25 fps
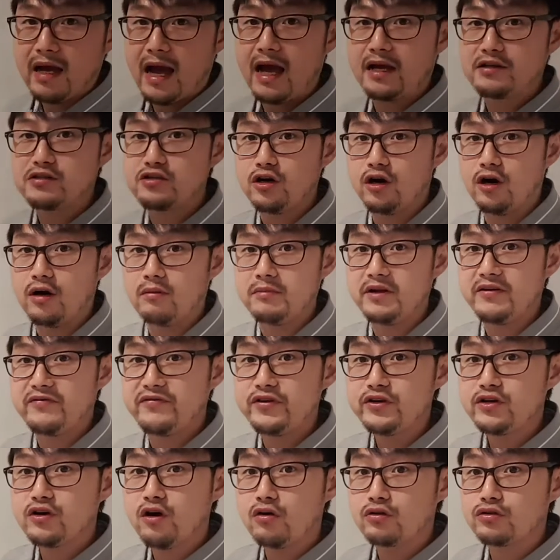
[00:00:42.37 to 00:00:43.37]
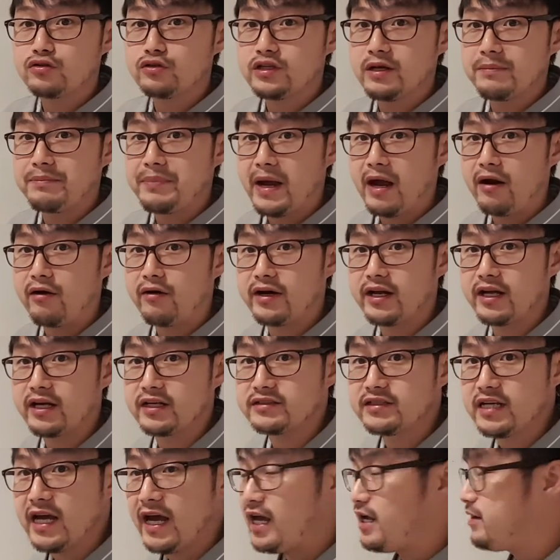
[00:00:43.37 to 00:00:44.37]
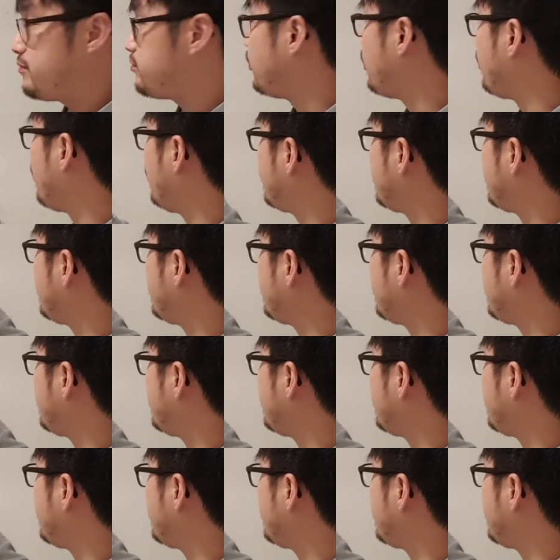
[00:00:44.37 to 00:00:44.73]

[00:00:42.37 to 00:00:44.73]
atom, if you go to the periodic table,